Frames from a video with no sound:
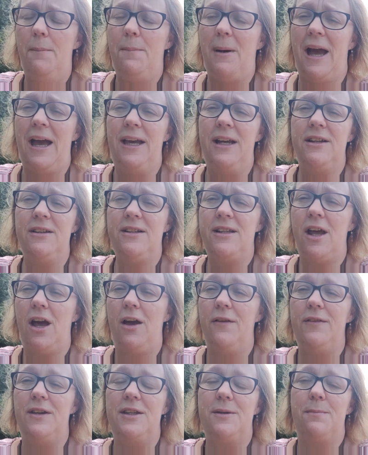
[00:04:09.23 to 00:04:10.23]
buying a
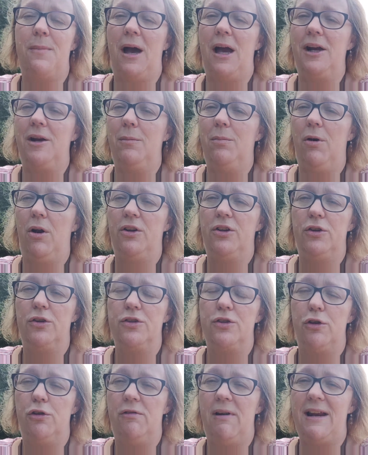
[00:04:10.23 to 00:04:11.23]
service, buying a
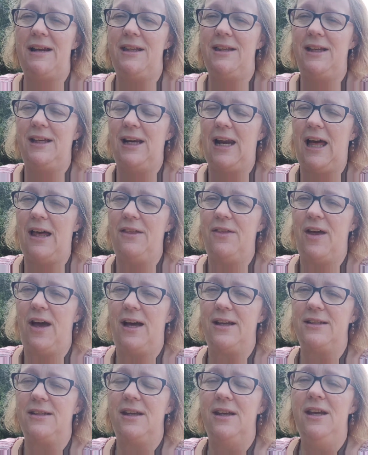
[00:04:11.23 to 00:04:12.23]
product, or anything like
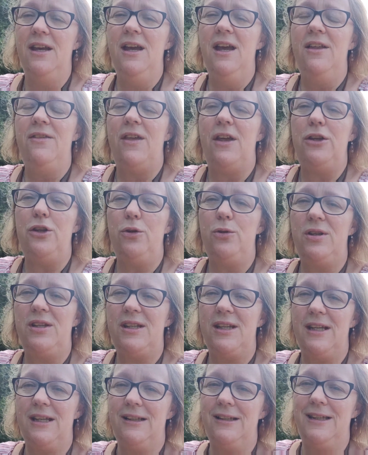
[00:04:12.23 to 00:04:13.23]
that, then you
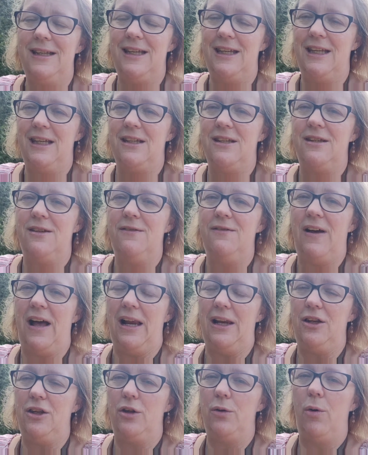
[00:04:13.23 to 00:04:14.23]
still need the
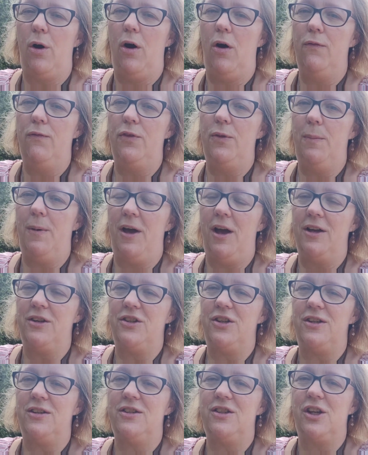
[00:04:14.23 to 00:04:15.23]
value of the
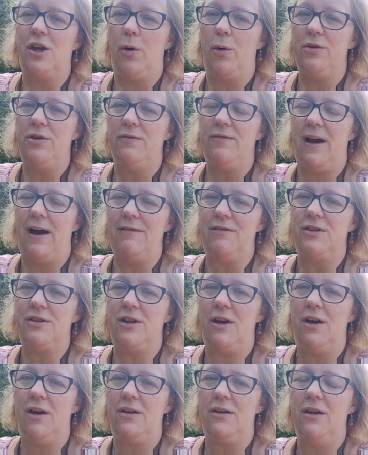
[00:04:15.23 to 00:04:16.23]
purchase to go on your VAT
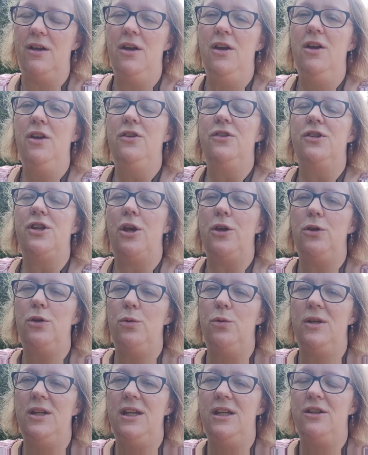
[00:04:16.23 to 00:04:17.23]
return. So
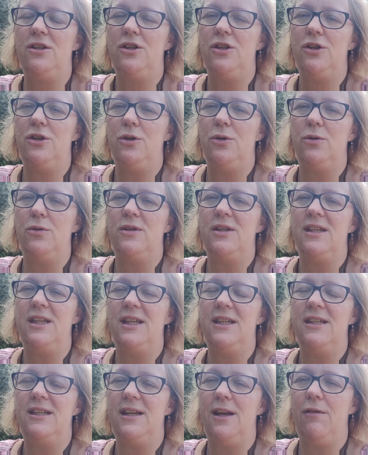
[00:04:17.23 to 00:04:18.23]
you need to use
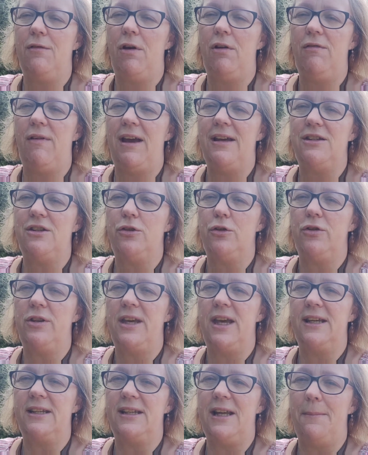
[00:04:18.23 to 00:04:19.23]
the Xero rated or
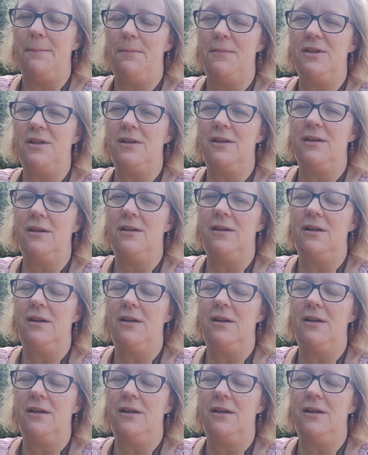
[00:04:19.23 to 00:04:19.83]
the exempt